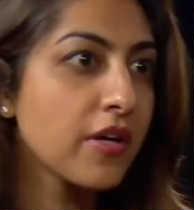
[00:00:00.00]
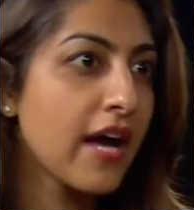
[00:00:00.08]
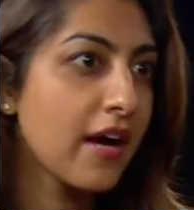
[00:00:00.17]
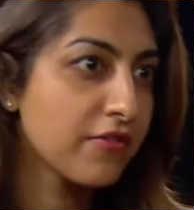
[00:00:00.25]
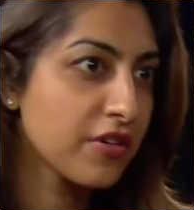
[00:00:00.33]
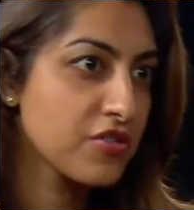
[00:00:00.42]
on
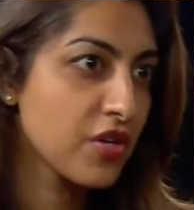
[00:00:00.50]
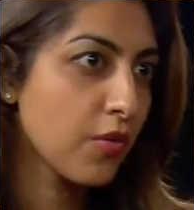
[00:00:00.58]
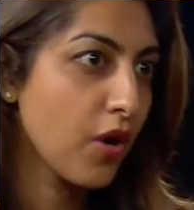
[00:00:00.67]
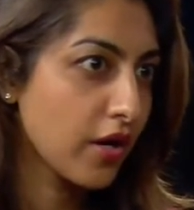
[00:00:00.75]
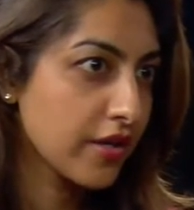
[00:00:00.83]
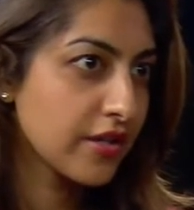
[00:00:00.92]
average are
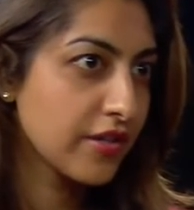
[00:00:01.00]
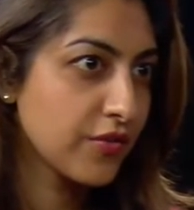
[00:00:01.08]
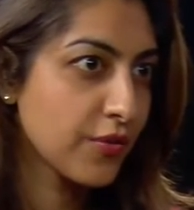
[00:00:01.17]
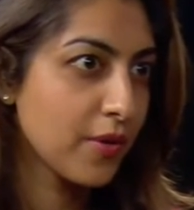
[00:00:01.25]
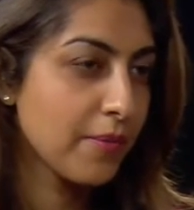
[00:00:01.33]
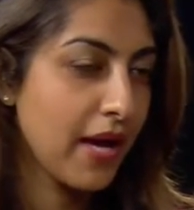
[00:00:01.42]
walking
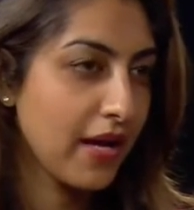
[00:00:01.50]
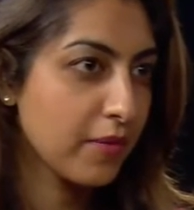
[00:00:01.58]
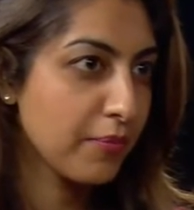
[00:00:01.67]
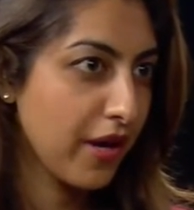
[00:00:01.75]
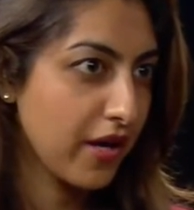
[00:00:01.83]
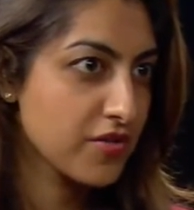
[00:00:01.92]
into a
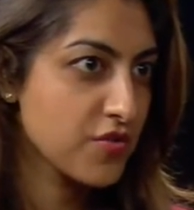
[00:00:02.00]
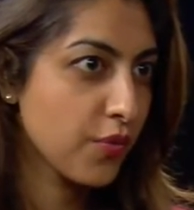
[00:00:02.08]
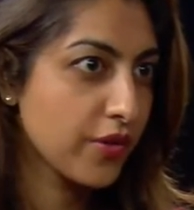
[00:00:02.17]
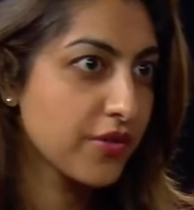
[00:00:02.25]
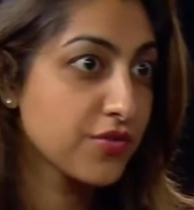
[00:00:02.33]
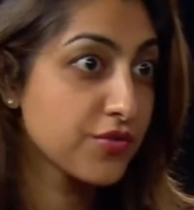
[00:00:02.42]
bank branch
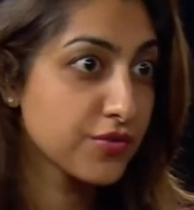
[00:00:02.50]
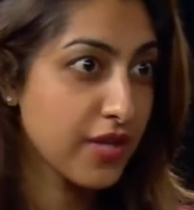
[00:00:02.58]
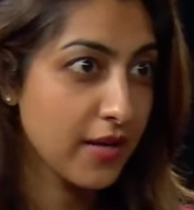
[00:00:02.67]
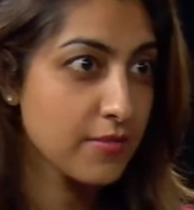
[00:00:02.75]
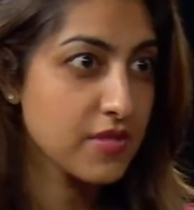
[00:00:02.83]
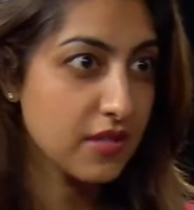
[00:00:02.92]
1 to 2
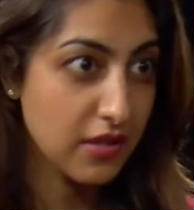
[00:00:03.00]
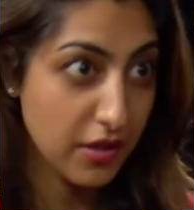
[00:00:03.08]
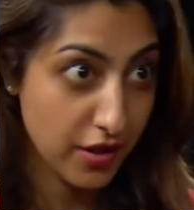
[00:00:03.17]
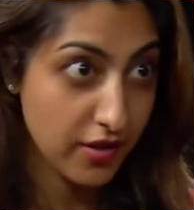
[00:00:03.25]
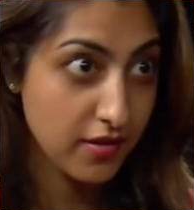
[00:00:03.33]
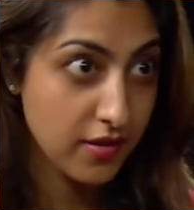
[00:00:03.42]
times a
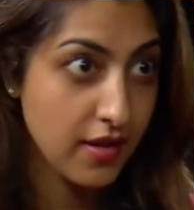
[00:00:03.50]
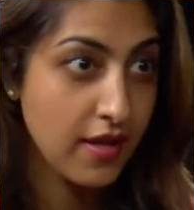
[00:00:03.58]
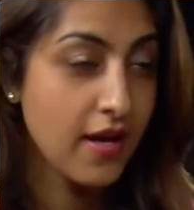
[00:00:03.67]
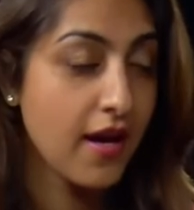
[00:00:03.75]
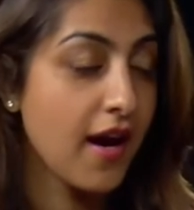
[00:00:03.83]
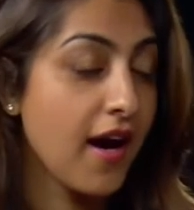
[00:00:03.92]
year,
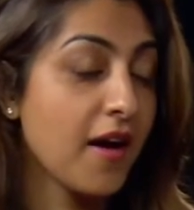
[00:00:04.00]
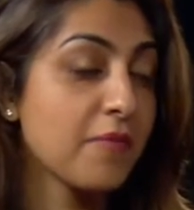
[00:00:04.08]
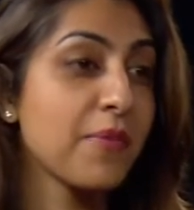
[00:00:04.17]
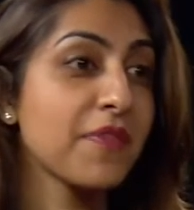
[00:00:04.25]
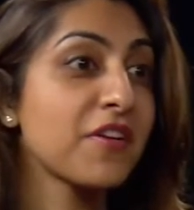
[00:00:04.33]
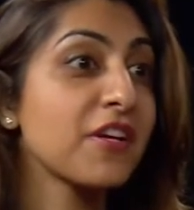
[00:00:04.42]

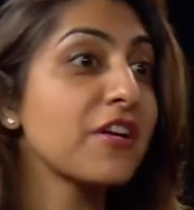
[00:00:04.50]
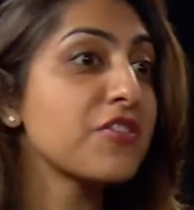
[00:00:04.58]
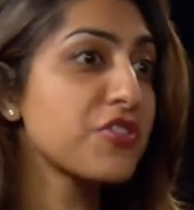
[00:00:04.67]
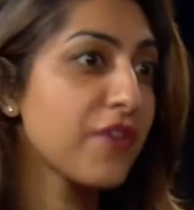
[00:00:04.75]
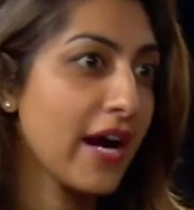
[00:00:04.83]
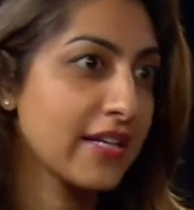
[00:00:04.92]
but they're
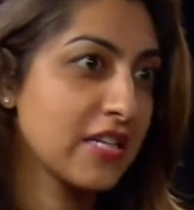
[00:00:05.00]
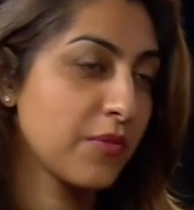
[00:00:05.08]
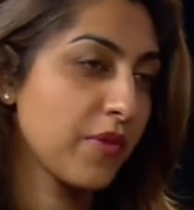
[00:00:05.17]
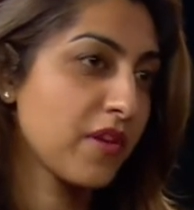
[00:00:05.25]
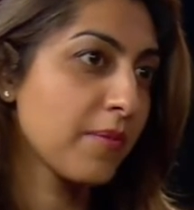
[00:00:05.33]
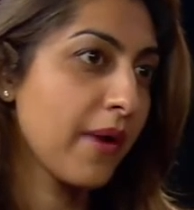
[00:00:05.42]

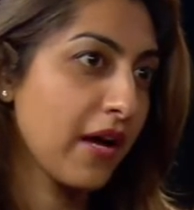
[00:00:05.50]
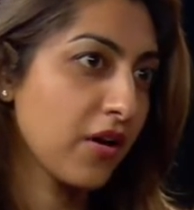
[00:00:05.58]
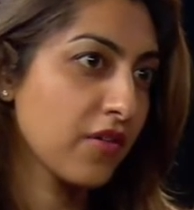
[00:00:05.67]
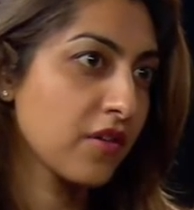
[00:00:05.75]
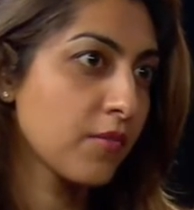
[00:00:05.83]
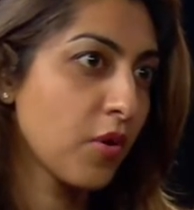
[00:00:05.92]
interacting with their
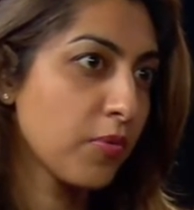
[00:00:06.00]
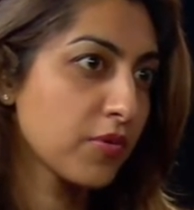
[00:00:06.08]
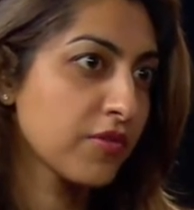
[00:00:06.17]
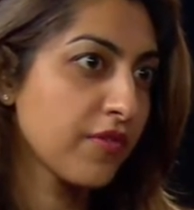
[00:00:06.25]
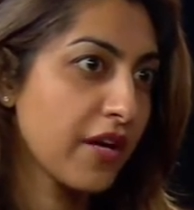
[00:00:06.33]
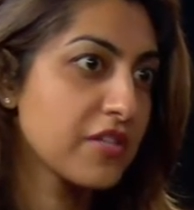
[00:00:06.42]
bank on their mobile
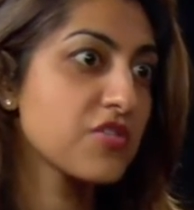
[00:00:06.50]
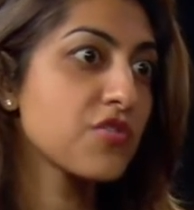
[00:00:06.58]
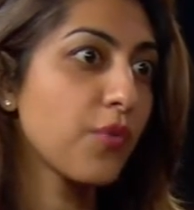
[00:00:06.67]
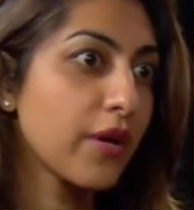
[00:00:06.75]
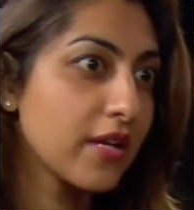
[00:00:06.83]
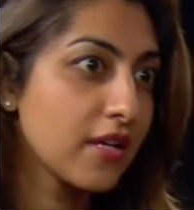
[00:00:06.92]
device
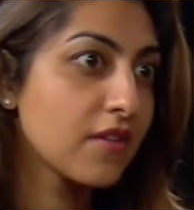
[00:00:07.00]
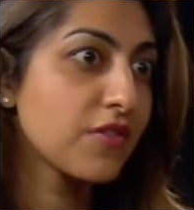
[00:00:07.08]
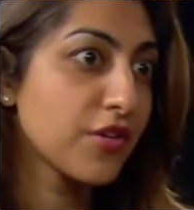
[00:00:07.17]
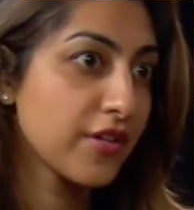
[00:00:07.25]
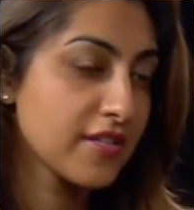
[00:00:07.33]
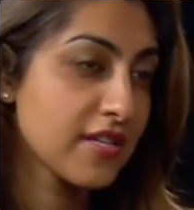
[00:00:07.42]
20 to
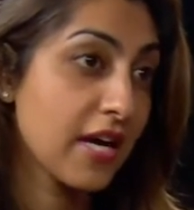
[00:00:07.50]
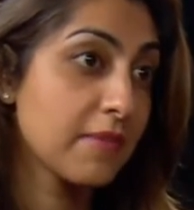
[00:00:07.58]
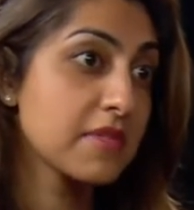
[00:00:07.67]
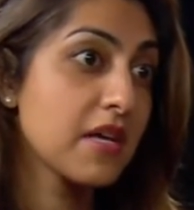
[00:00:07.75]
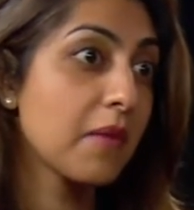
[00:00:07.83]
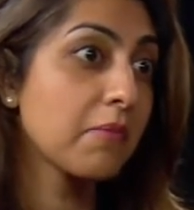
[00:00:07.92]
30
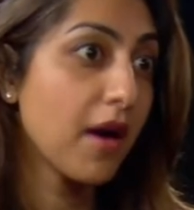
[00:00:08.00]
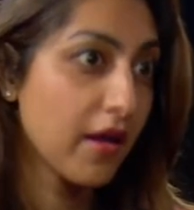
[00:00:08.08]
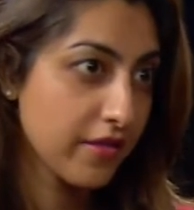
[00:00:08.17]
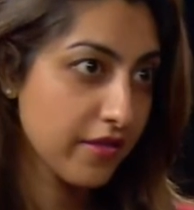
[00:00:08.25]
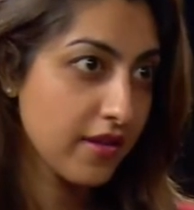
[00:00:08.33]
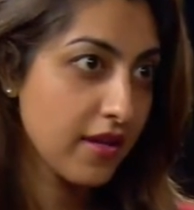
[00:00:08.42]
times a
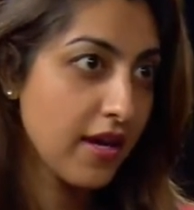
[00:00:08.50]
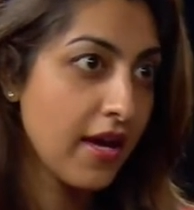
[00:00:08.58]
month.